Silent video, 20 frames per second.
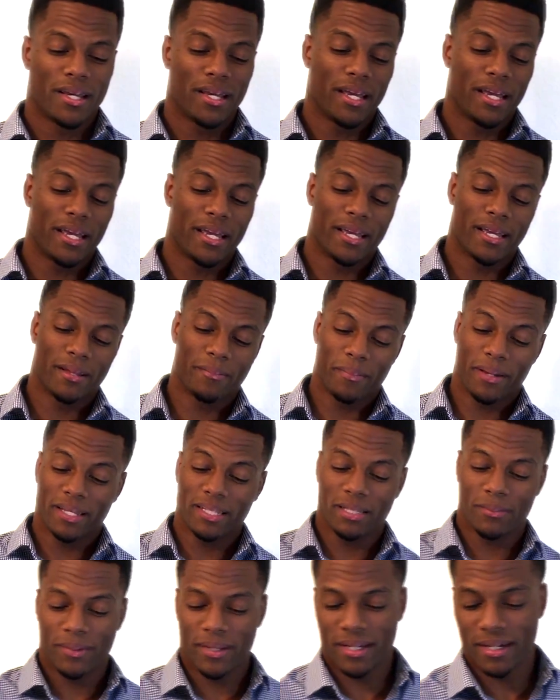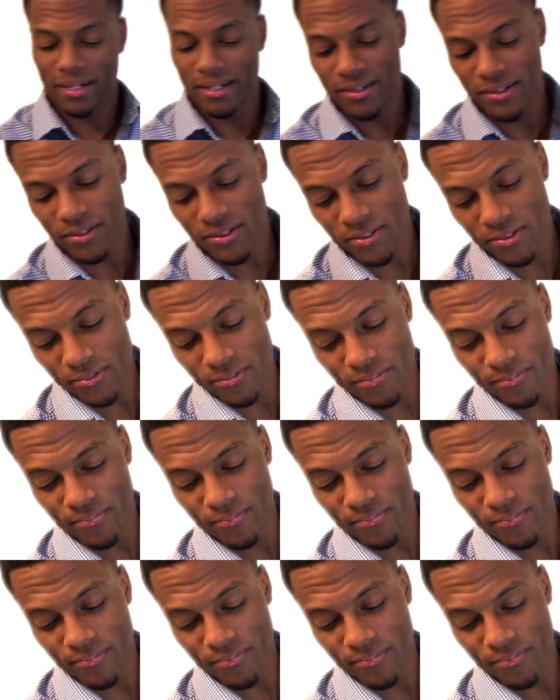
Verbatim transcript: and mainly because